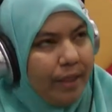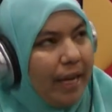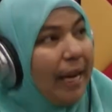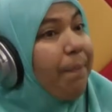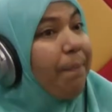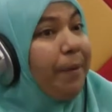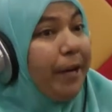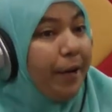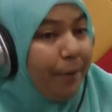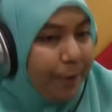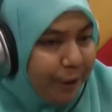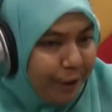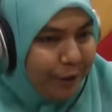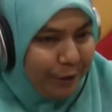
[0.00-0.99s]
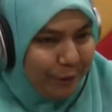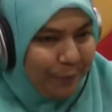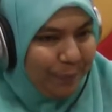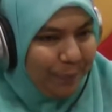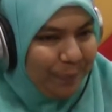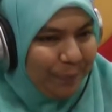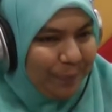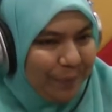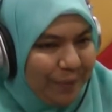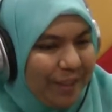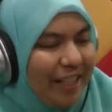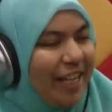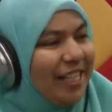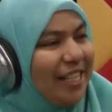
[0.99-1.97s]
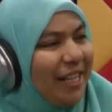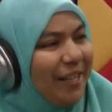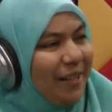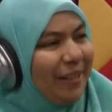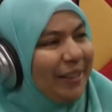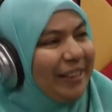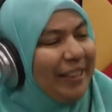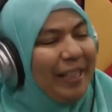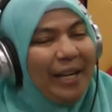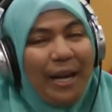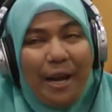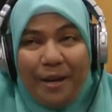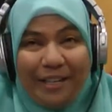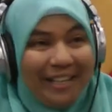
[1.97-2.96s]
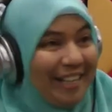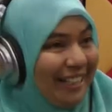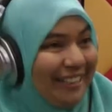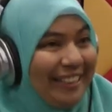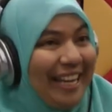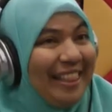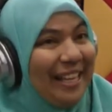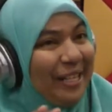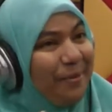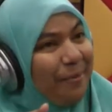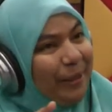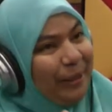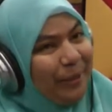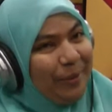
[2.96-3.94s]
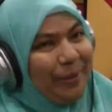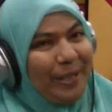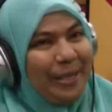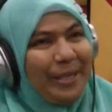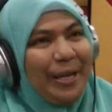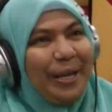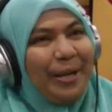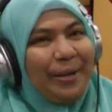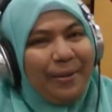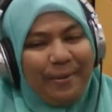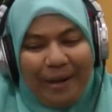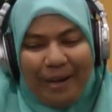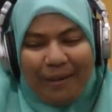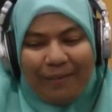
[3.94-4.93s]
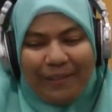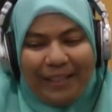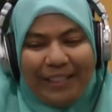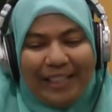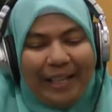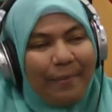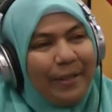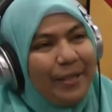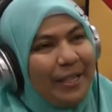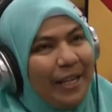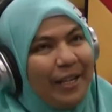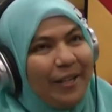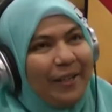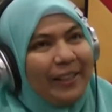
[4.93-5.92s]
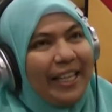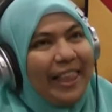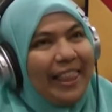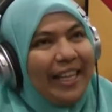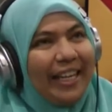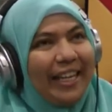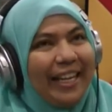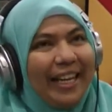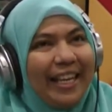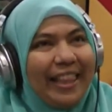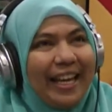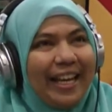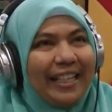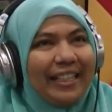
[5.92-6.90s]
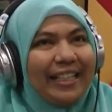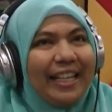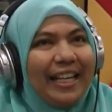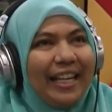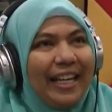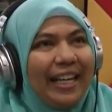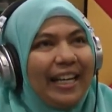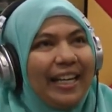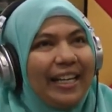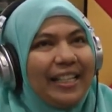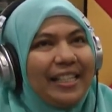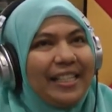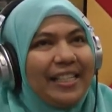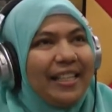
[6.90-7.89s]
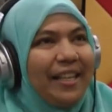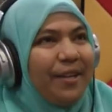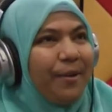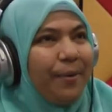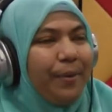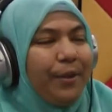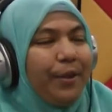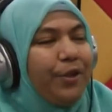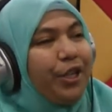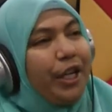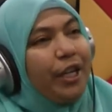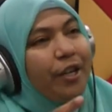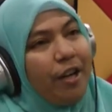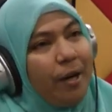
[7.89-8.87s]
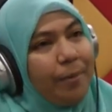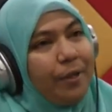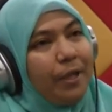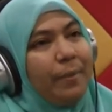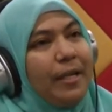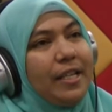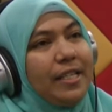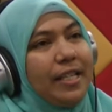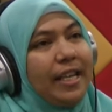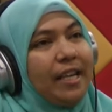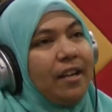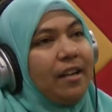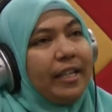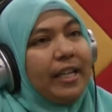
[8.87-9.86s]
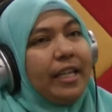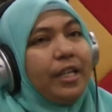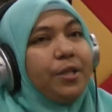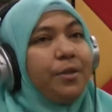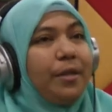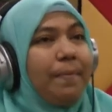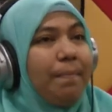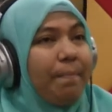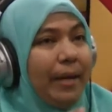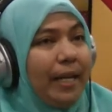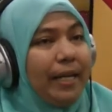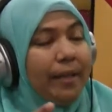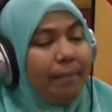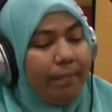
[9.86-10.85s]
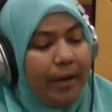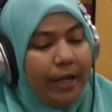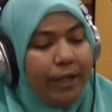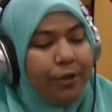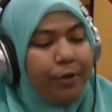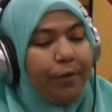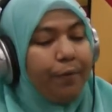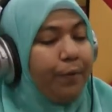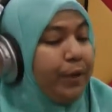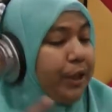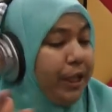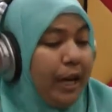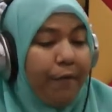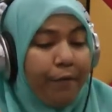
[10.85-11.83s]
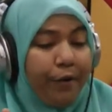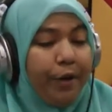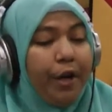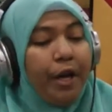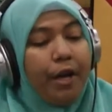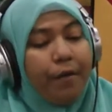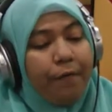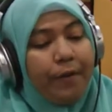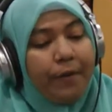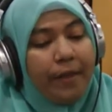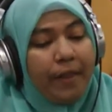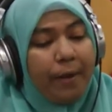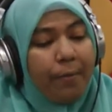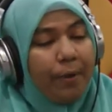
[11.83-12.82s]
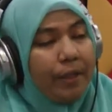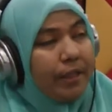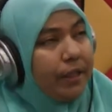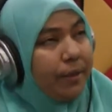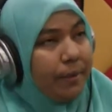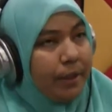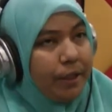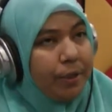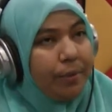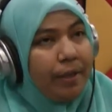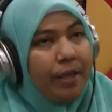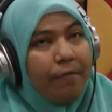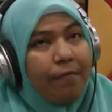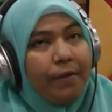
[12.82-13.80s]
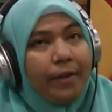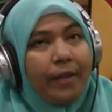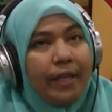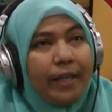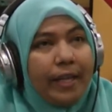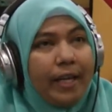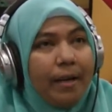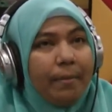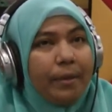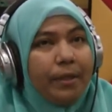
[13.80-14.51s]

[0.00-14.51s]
empirical. Yes. Okay, psychology, yes, and that's why students who often come into psychology thinking that it is, you know, their second option because they cannot get into the main major of whichever field that they want to go into, and they feel like they come